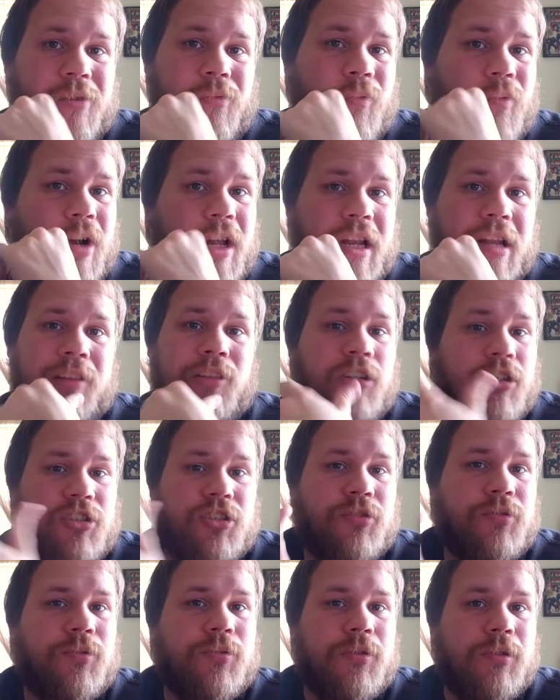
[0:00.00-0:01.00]
what
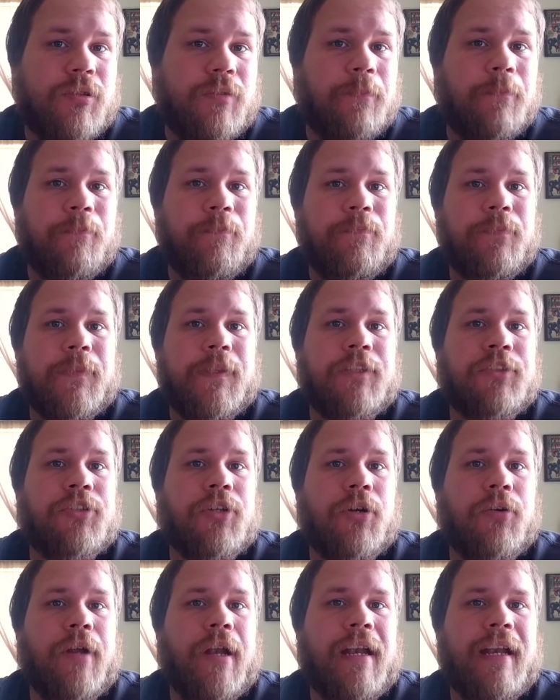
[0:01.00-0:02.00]
looks cool.
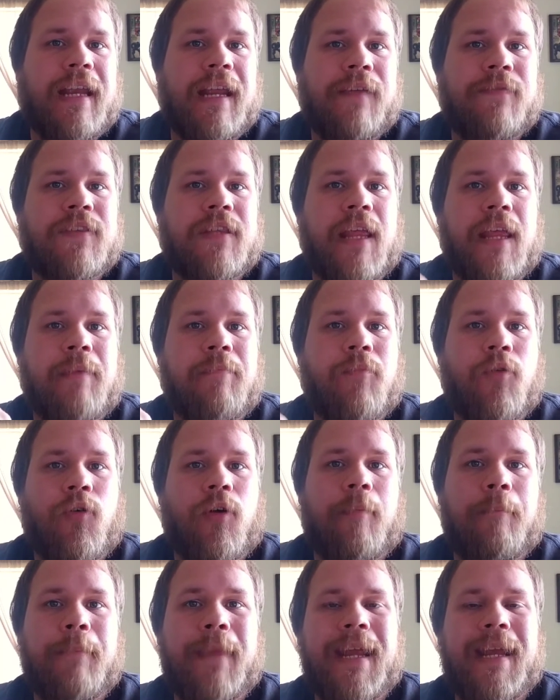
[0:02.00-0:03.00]
So it gives them
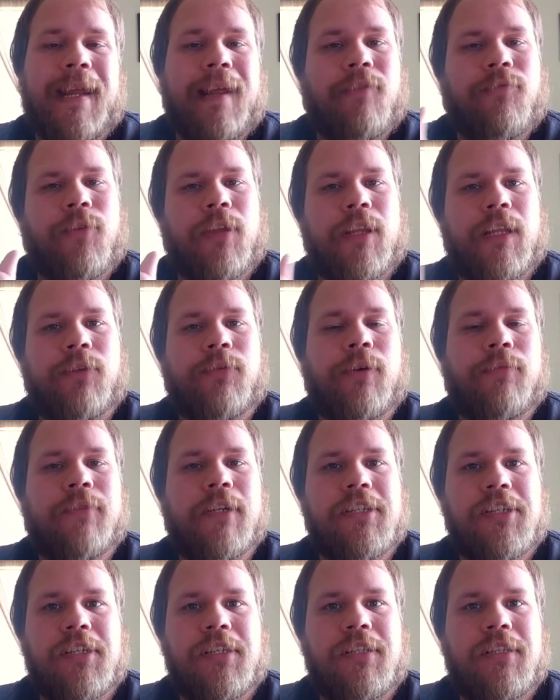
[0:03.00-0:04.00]
more meaning for their
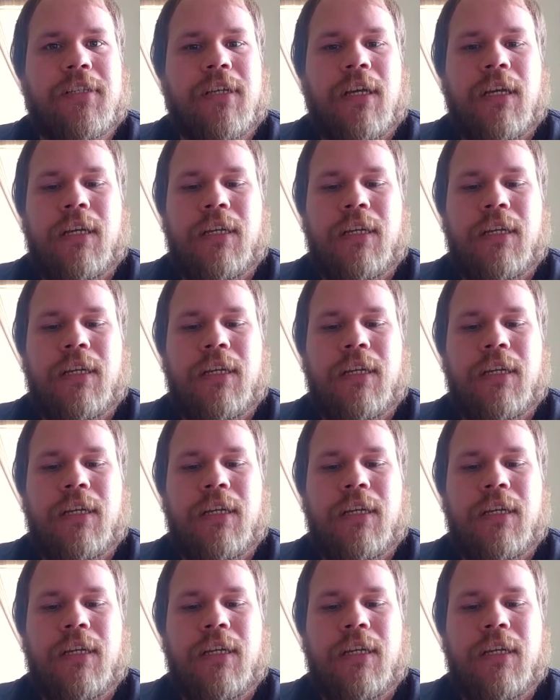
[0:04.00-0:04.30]
revisions.